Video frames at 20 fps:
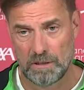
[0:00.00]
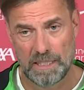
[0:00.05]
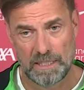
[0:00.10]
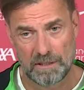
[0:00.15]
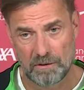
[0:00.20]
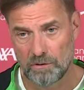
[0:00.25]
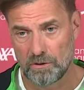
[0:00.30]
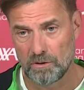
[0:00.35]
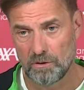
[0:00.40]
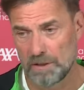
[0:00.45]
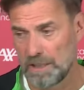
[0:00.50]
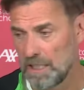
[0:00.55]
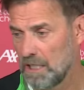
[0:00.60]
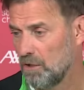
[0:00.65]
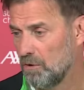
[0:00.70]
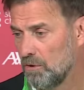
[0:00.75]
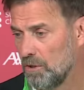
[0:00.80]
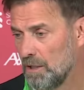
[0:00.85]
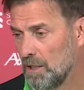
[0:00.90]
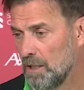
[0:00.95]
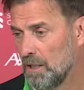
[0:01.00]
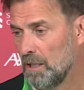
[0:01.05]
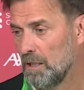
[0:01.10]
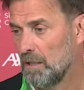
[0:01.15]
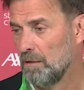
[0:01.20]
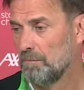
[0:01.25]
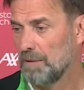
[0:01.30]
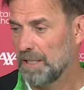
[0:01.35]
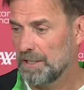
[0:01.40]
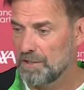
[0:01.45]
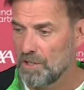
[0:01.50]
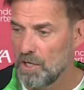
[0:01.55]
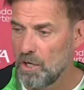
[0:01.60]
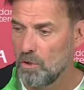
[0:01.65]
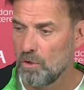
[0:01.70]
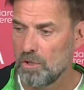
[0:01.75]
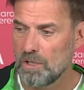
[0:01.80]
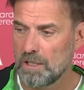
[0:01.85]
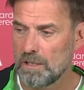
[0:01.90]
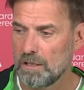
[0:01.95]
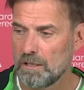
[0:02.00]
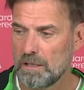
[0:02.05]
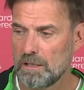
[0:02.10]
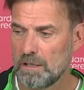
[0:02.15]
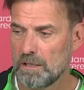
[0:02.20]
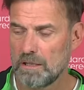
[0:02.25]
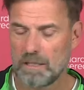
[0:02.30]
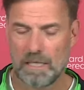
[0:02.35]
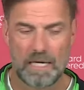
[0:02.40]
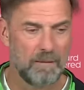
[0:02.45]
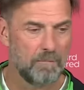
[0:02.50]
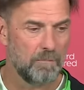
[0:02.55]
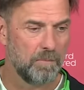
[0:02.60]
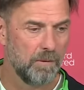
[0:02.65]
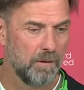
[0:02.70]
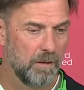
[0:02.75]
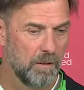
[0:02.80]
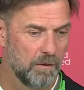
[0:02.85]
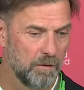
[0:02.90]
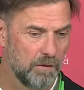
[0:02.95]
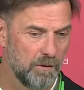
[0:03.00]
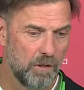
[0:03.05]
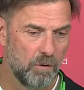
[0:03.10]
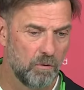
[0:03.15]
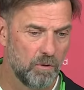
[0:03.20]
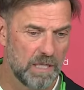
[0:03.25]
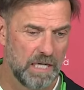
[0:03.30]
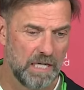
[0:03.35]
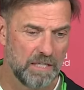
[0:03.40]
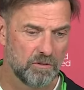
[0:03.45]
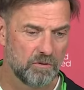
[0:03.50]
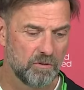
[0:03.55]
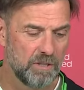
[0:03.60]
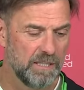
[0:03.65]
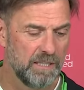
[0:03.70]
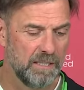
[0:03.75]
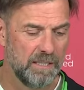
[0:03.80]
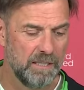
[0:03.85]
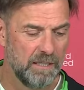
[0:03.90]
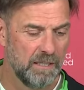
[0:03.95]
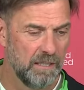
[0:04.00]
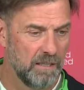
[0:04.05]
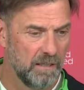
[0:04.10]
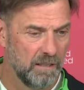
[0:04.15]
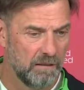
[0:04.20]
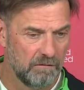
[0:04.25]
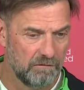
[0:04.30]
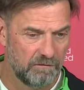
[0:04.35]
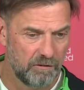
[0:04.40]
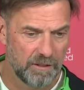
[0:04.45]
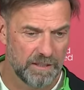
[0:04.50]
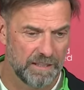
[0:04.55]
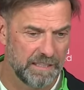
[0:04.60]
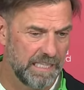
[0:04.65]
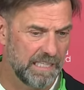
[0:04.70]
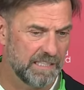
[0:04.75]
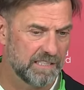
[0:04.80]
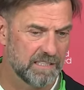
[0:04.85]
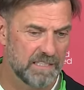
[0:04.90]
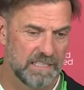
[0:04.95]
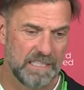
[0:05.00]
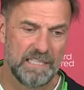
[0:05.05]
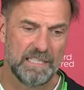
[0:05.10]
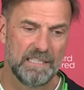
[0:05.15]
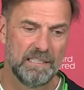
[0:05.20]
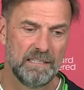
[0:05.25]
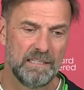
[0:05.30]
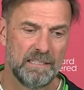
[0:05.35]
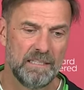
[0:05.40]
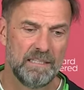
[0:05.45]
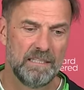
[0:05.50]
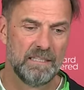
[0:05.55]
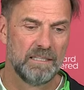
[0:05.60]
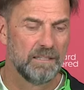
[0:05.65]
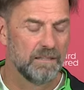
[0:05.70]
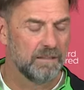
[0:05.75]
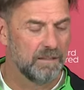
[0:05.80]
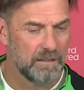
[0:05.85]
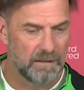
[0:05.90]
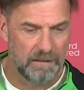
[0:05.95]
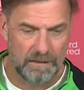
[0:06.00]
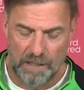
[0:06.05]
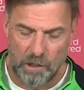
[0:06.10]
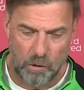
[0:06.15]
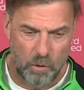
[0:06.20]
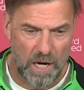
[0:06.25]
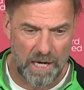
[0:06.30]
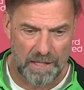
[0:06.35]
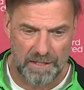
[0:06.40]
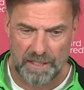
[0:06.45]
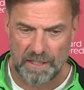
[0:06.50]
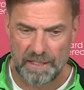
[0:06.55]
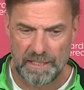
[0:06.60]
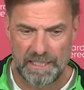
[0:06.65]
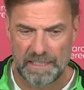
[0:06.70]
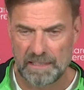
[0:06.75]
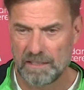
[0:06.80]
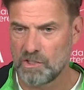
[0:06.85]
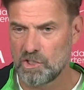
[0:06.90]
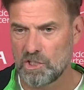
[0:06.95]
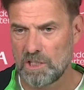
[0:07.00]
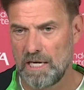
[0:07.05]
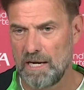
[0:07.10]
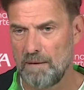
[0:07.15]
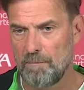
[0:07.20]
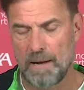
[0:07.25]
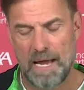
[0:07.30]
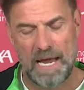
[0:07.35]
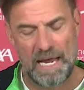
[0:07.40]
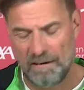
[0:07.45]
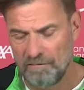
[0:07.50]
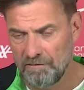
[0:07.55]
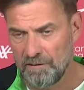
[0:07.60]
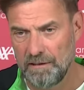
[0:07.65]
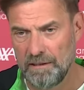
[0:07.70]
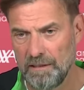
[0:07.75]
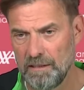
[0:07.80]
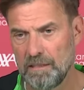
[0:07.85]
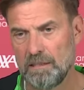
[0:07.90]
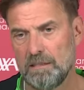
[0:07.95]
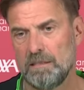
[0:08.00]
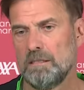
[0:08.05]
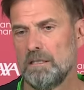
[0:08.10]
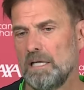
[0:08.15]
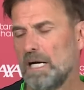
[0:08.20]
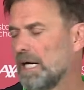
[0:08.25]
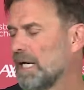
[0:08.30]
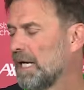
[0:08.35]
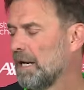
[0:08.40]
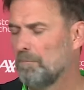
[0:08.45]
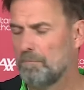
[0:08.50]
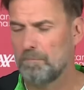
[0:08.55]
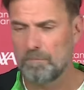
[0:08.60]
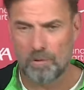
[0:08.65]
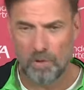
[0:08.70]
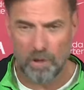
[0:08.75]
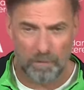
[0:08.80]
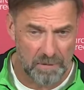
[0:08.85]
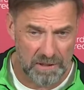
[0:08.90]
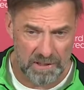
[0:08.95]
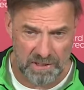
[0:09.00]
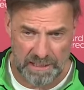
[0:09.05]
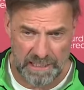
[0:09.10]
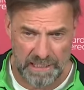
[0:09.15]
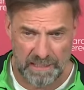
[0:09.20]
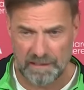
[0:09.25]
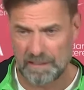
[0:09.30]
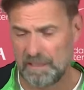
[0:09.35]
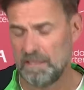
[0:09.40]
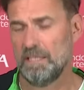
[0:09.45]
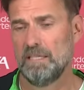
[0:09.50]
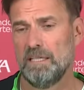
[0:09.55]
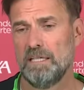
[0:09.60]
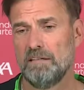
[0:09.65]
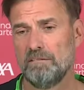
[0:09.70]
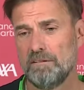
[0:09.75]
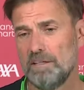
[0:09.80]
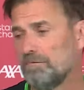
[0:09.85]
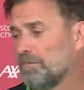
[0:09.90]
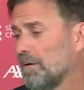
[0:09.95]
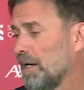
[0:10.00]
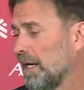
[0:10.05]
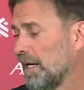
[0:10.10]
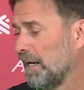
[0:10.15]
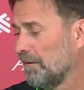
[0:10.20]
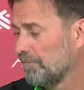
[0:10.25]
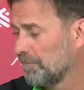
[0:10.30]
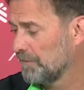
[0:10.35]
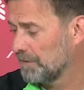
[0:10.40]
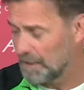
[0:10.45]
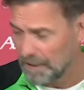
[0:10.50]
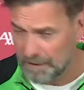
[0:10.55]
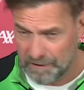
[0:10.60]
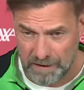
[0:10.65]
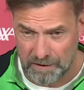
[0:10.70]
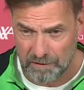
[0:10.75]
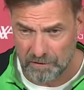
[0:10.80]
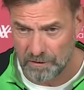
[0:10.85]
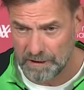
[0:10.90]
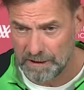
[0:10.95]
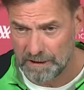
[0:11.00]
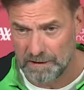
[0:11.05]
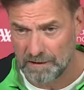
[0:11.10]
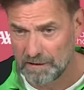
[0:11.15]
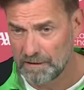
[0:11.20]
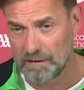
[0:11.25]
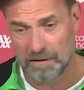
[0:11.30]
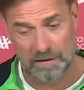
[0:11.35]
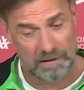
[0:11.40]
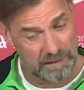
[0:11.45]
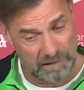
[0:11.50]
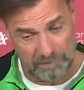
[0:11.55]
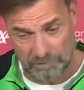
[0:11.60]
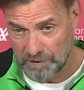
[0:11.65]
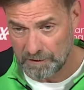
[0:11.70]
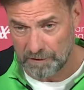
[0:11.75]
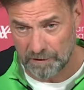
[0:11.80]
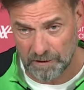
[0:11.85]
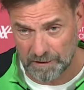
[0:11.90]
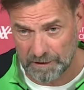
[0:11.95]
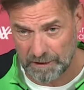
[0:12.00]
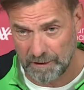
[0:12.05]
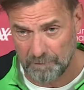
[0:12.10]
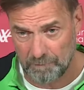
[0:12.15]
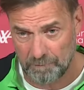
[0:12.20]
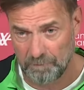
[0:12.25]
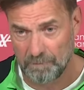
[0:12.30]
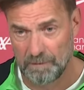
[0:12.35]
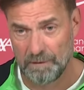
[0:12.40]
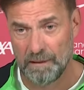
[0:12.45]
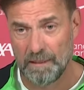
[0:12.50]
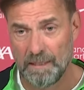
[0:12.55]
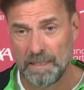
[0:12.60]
I don't know now. But no club, no country for the next year, no other English club ever. I can promise that, even if I have nothing to eat, that will not happen.